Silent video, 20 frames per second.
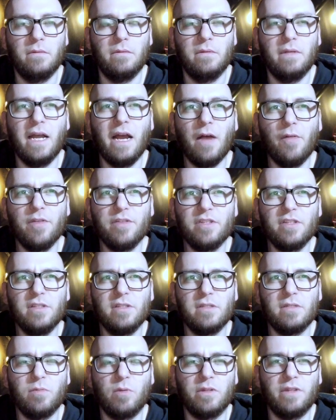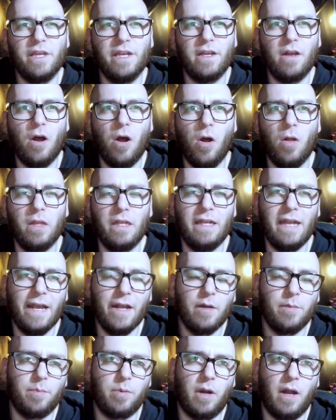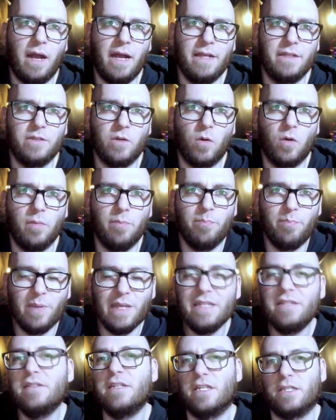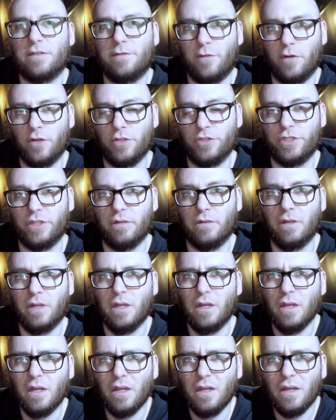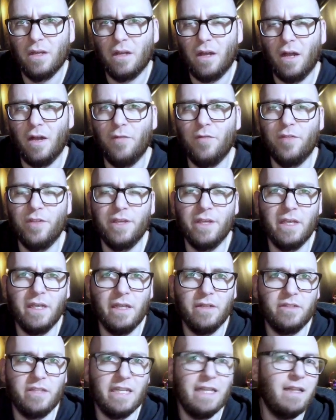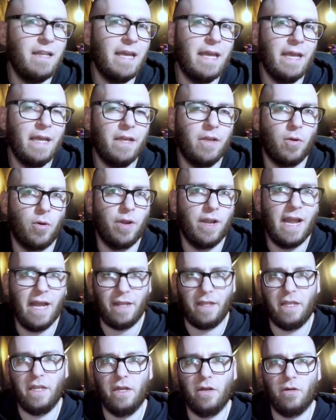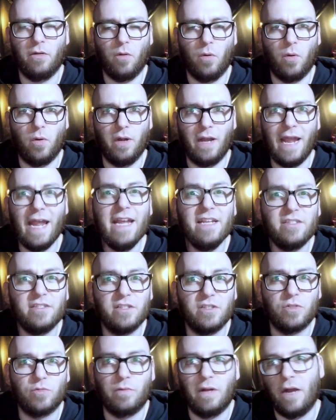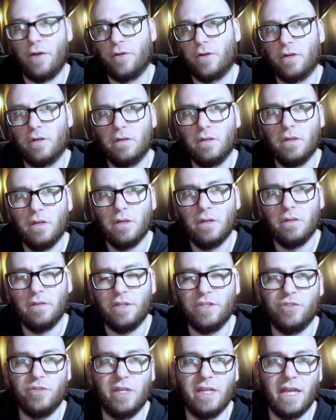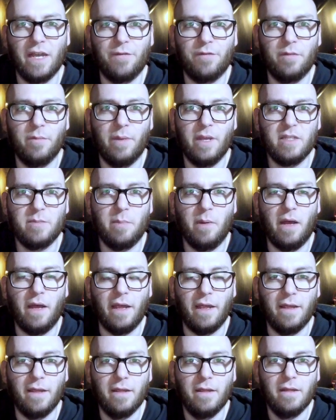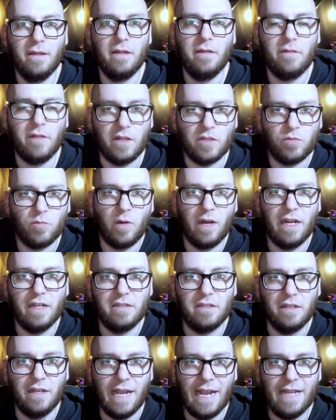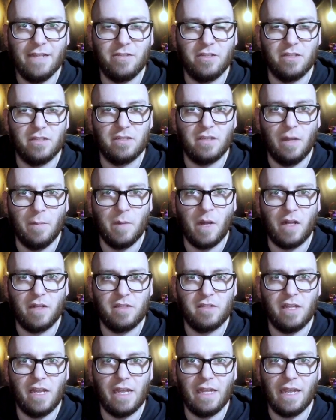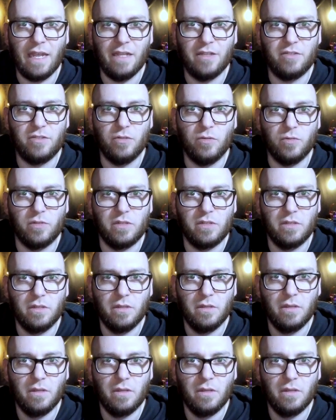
Now, this is what they call an enterprise or business version of the D-Link or Netgear or Asus router that you can get from Best Buy. That's right, I said Asus. I'm not saying Asus,